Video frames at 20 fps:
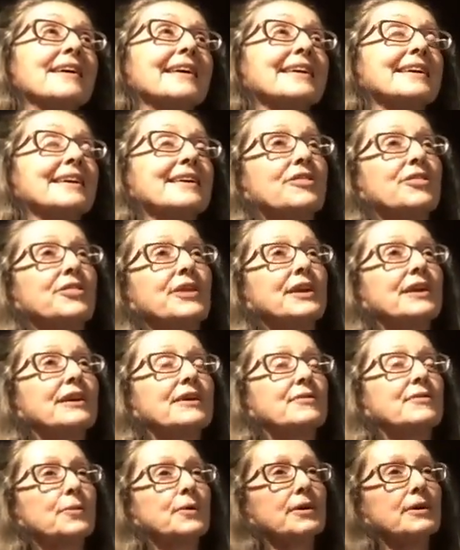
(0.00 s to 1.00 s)
can think
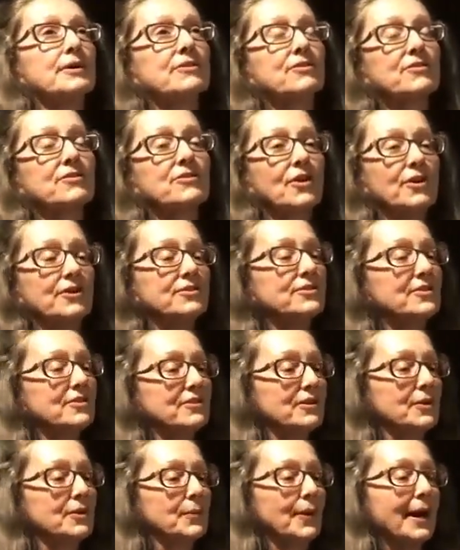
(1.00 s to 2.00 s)
of where it starts
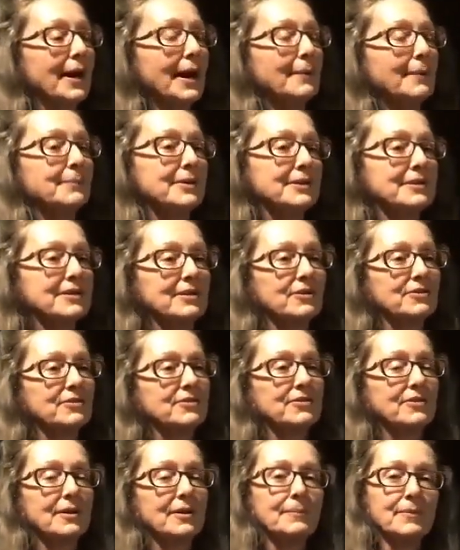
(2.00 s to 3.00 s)
as a grab, but there's
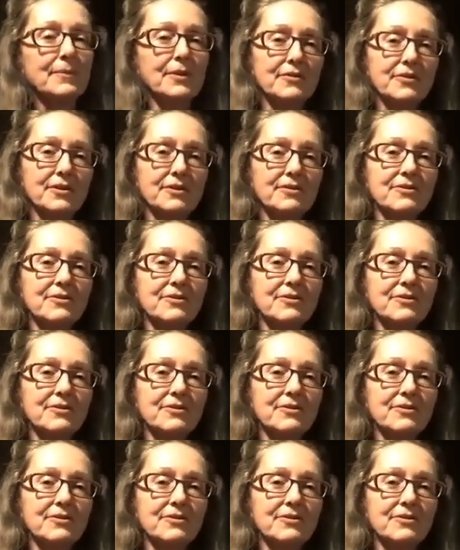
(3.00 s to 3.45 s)
some, if you